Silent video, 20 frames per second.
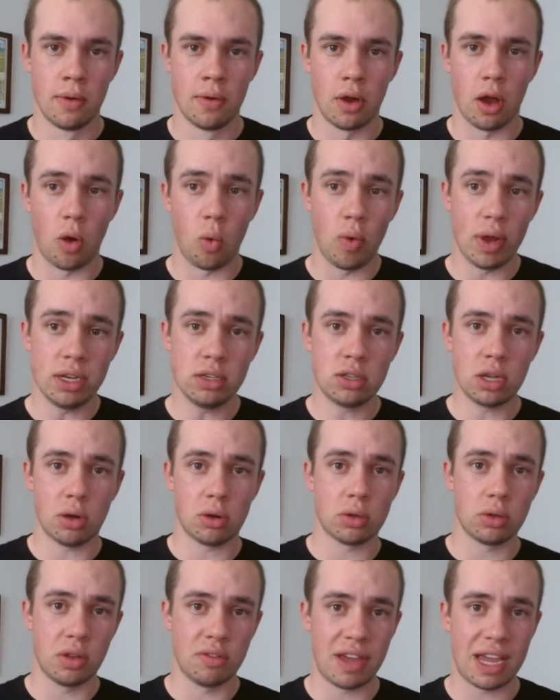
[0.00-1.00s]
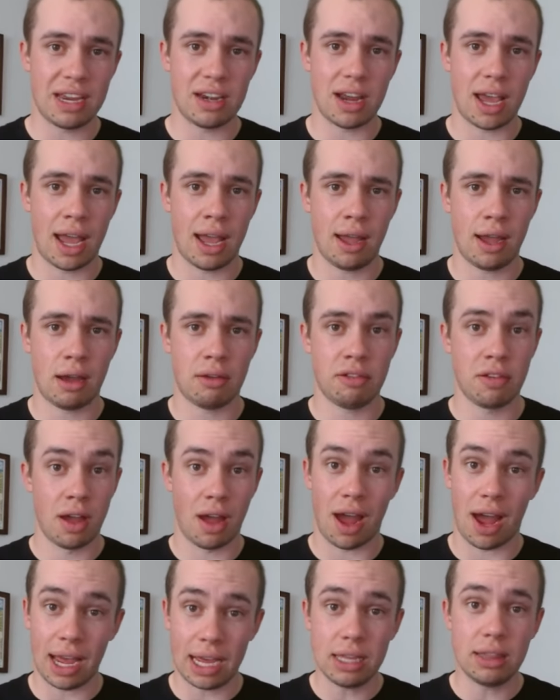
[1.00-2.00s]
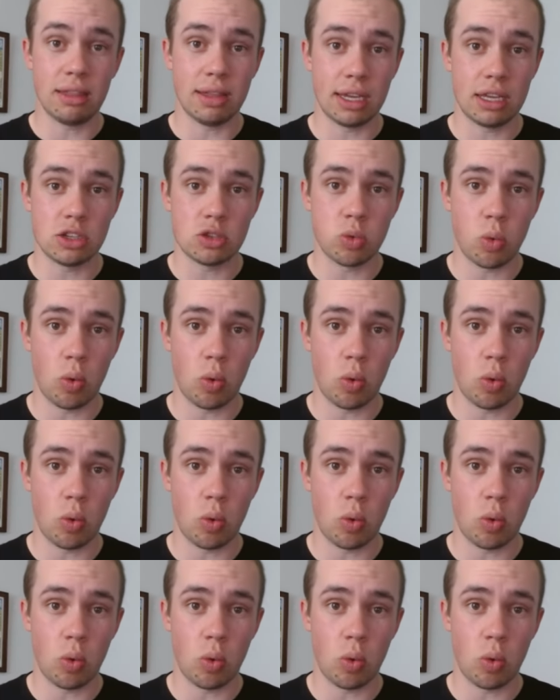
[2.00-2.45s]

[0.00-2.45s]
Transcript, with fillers: A win total of eight and a half, I think, is